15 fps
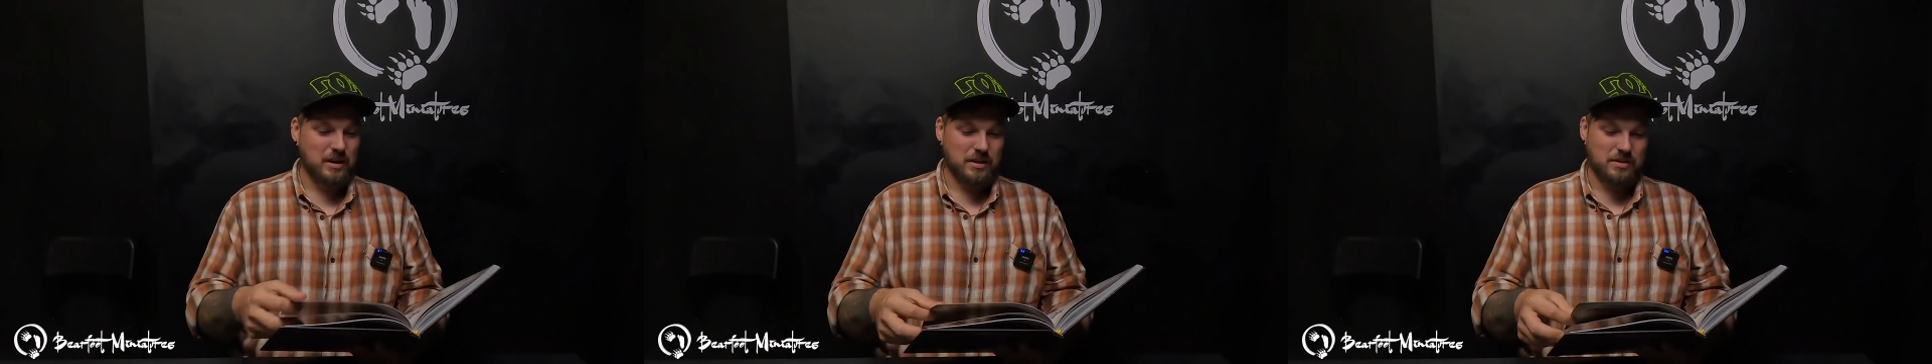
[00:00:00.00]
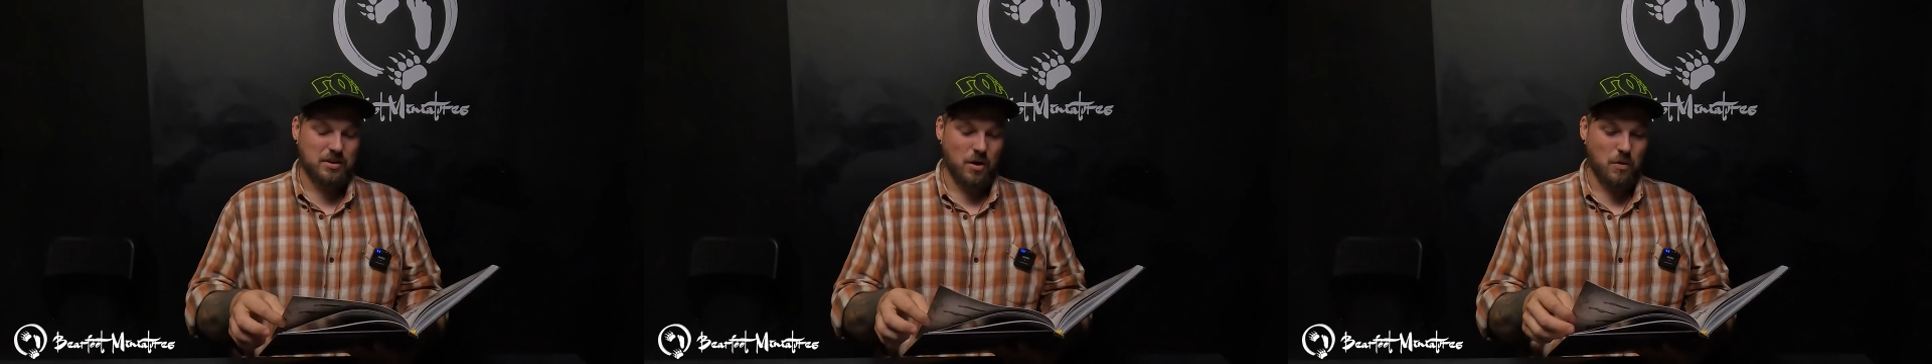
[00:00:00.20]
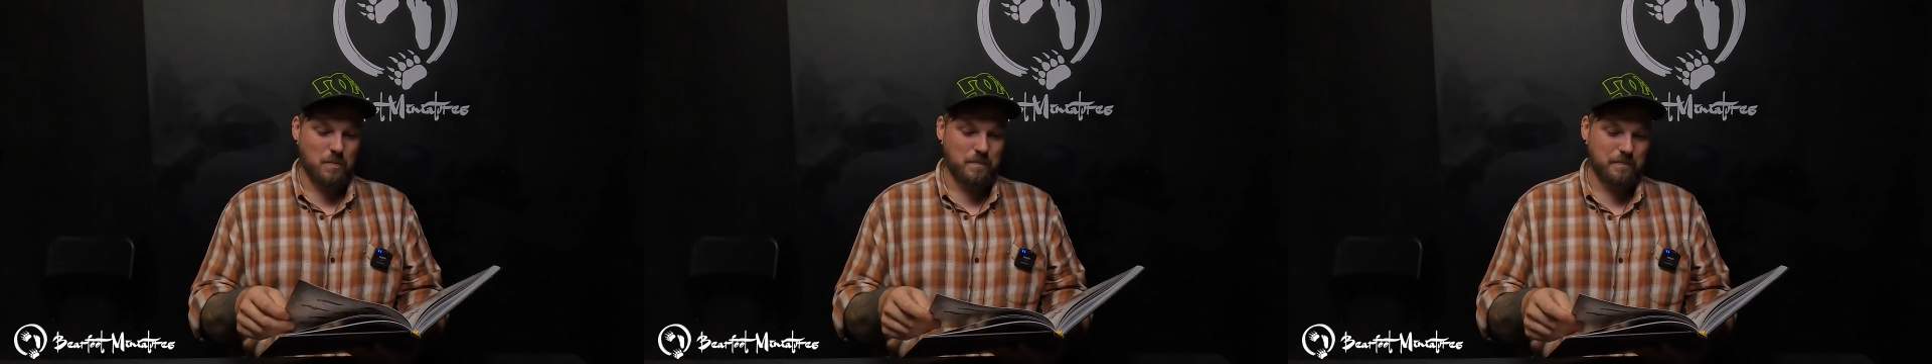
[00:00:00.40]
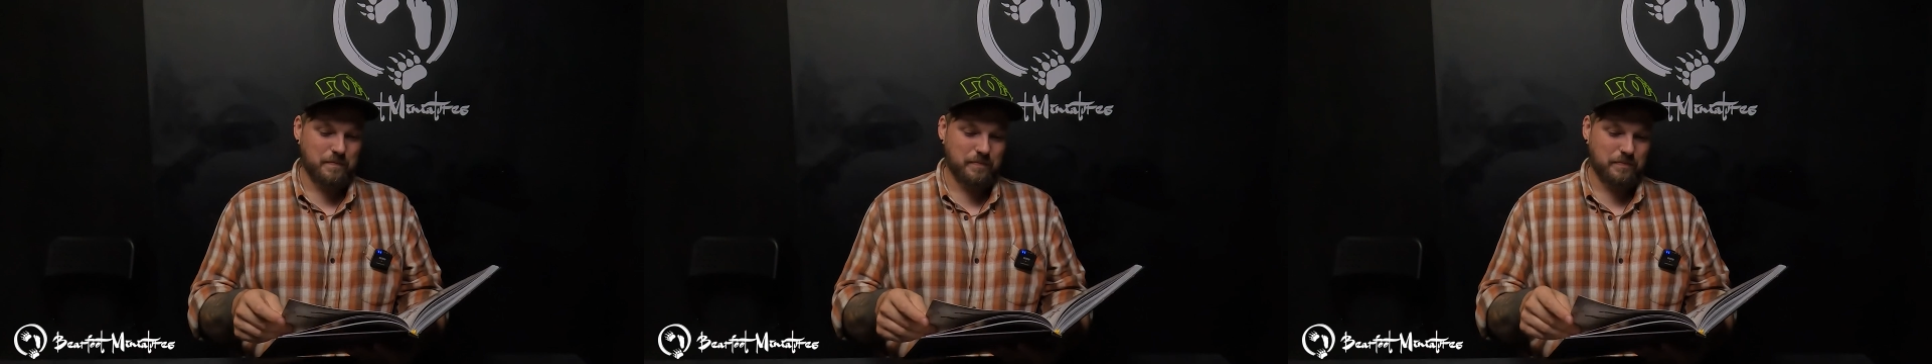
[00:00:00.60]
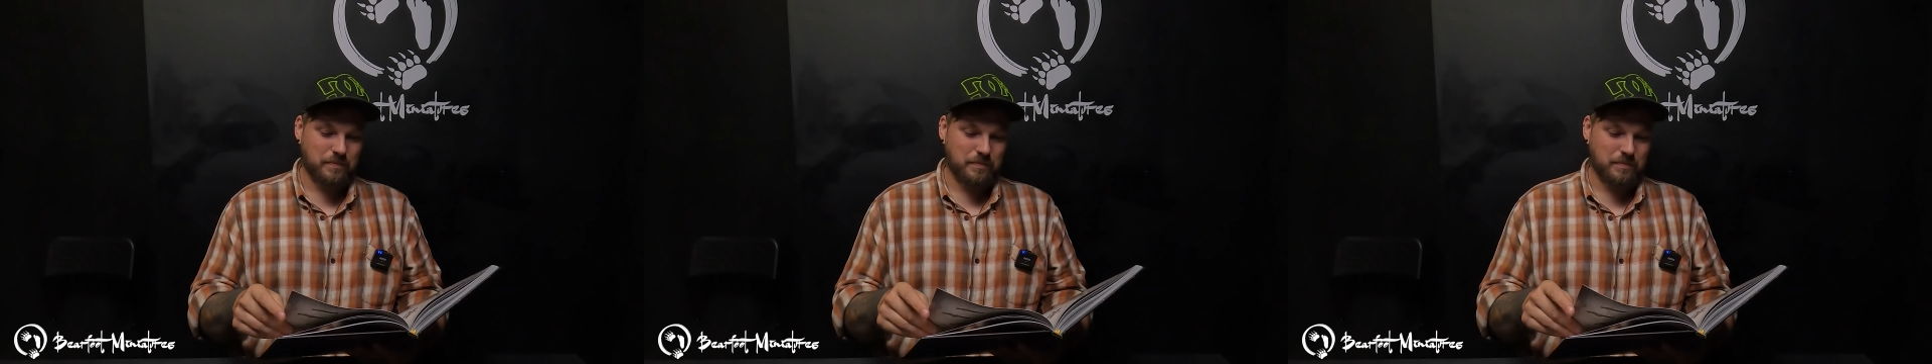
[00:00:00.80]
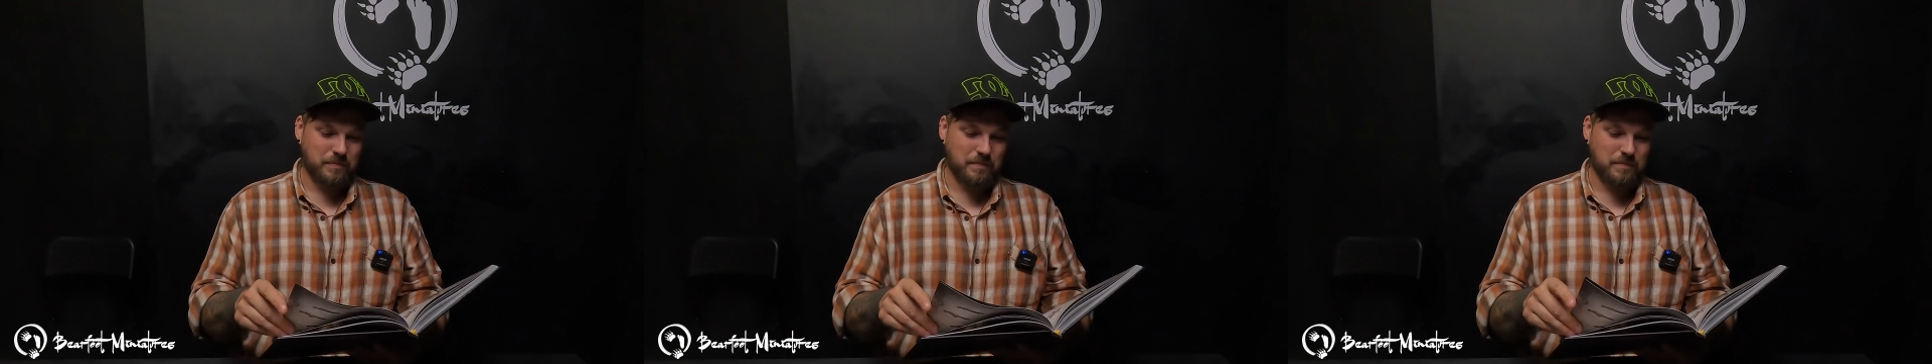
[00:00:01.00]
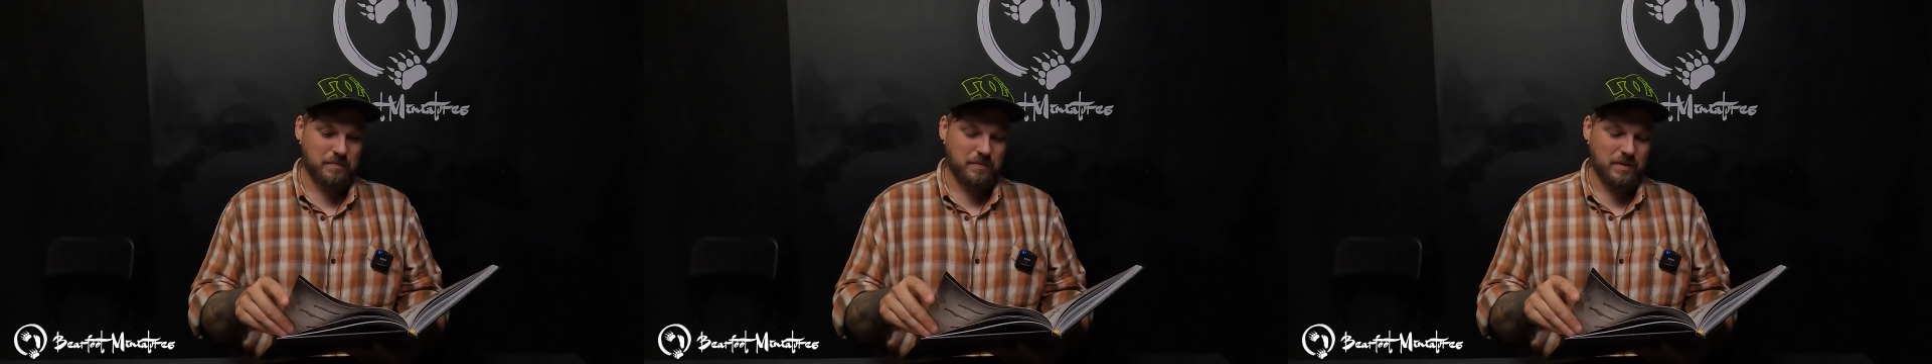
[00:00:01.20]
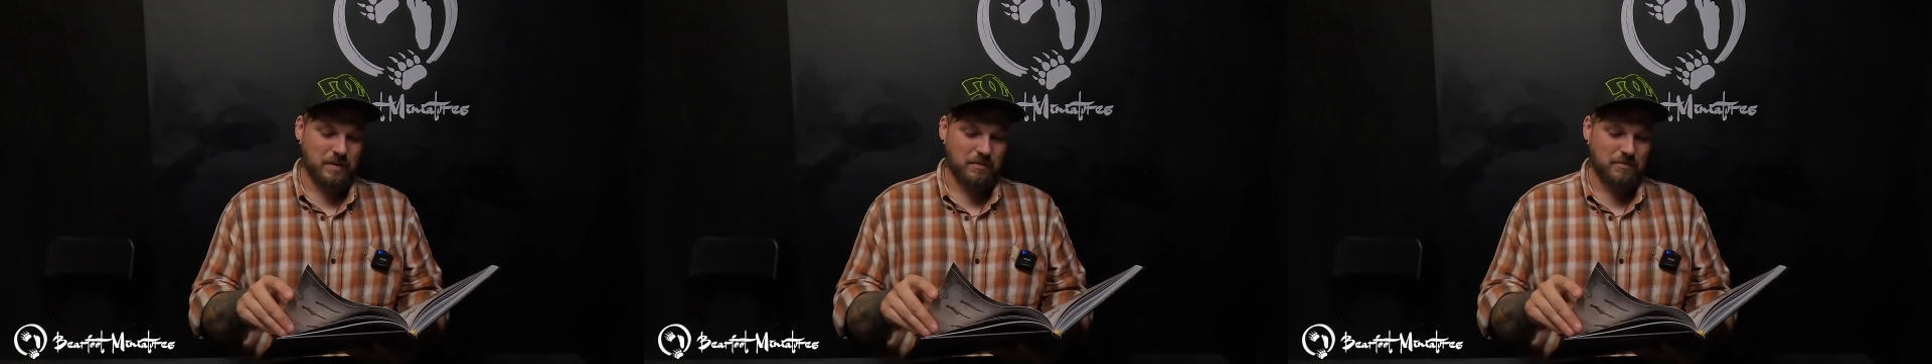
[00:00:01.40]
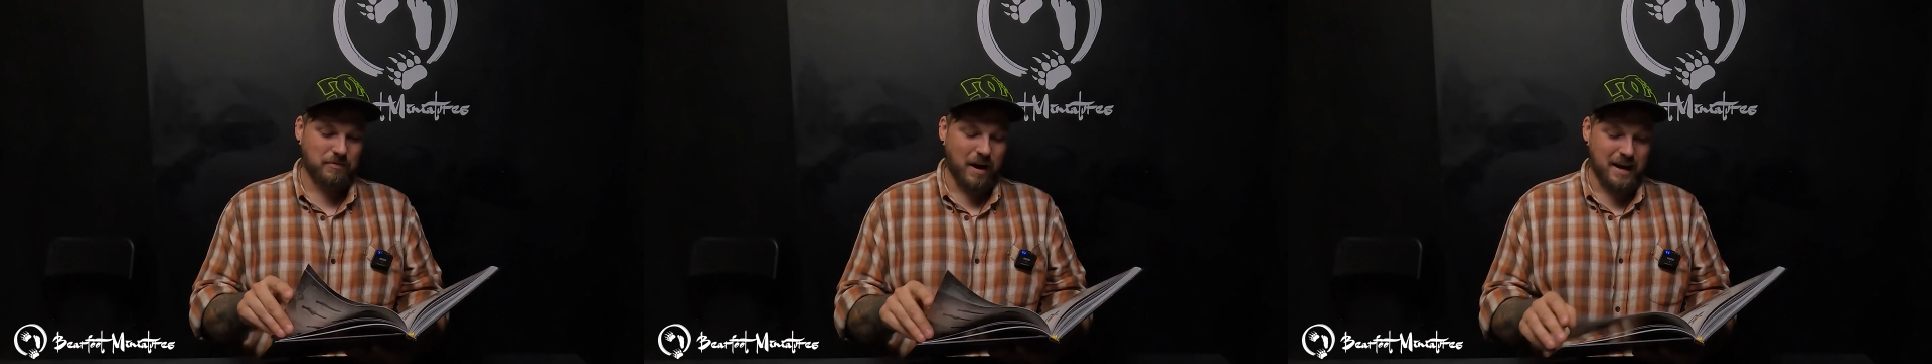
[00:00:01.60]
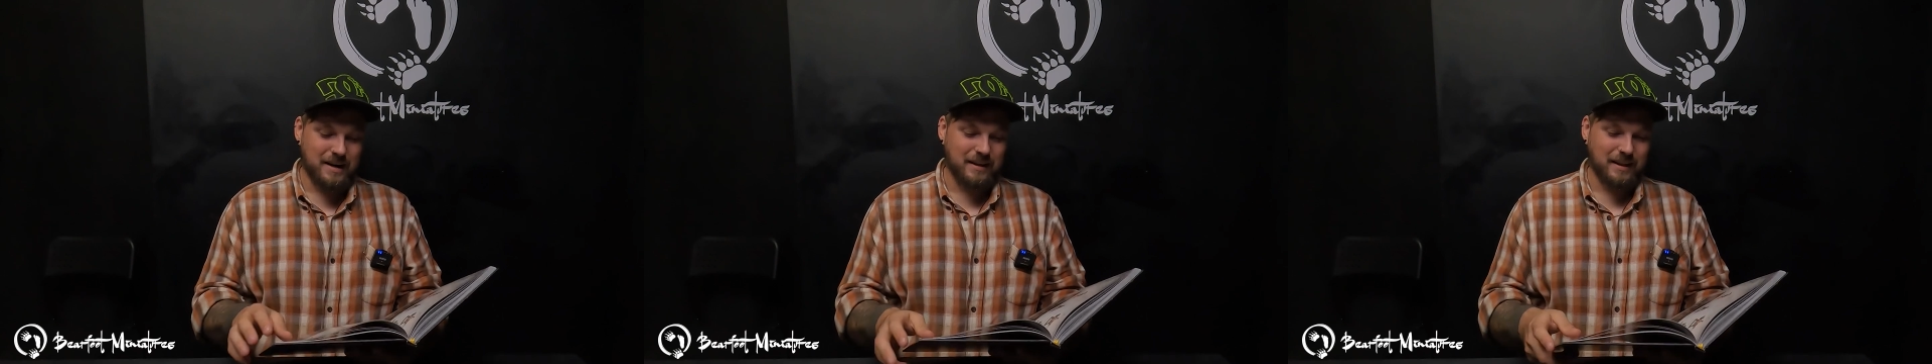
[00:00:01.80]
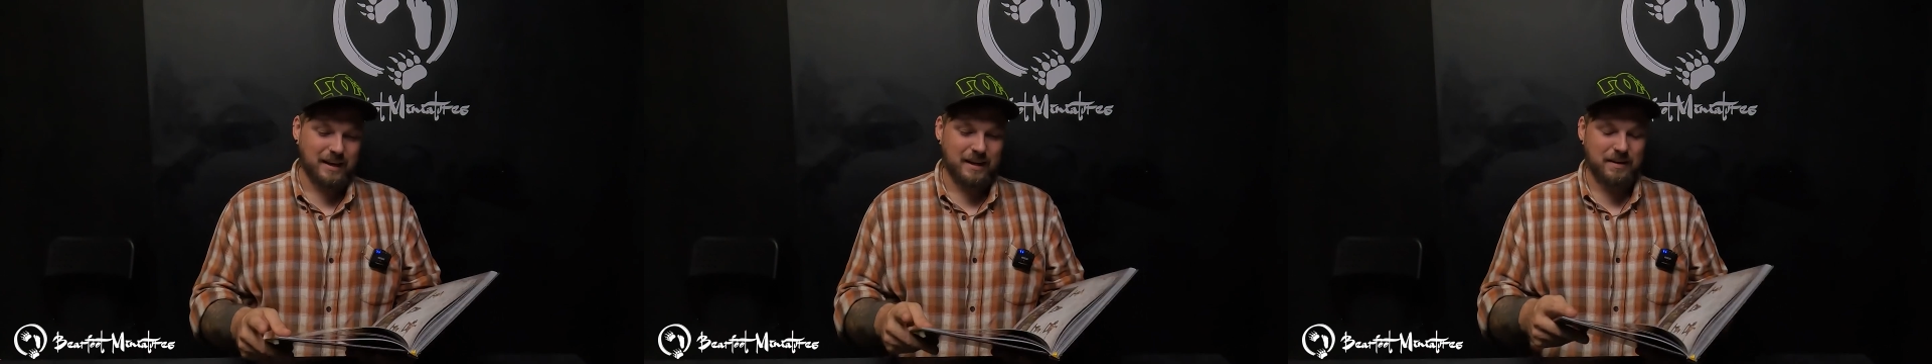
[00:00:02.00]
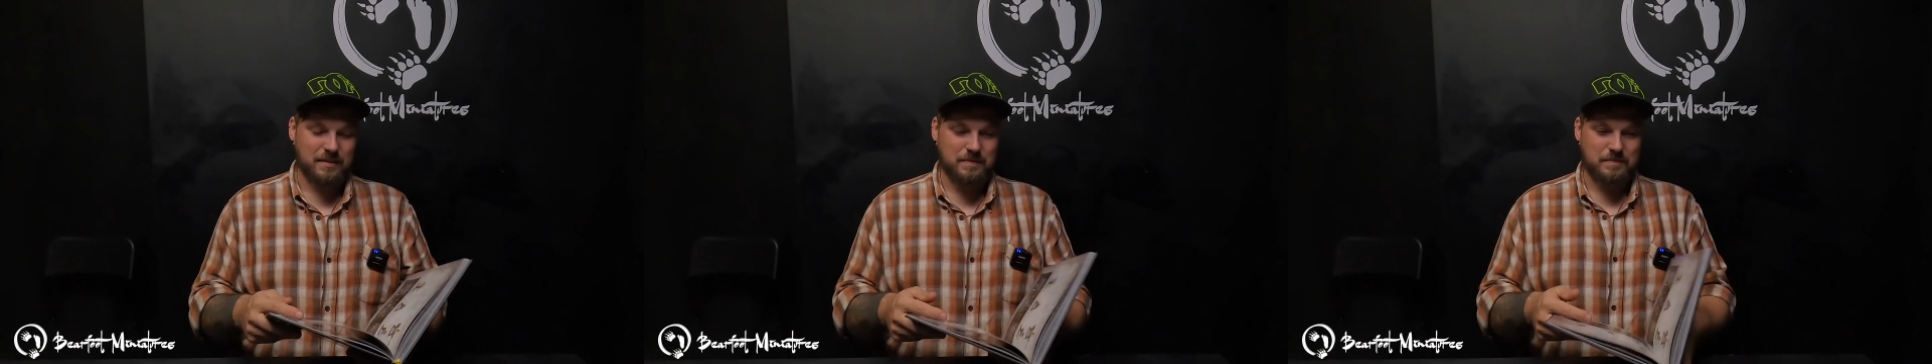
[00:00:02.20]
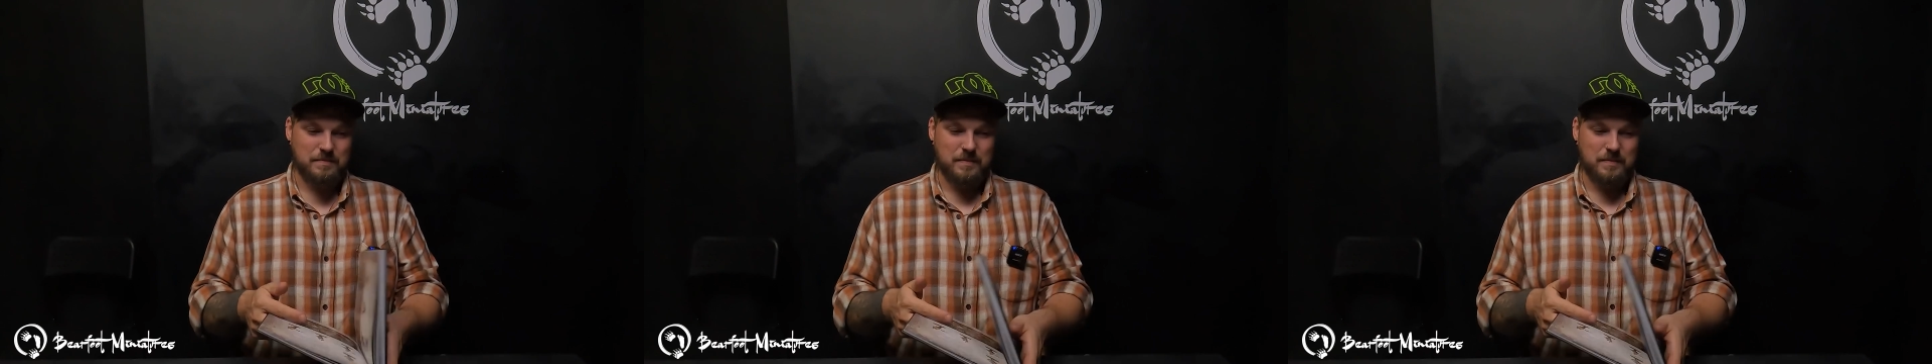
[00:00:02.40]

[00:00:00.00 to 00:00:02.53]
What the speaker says: So finally,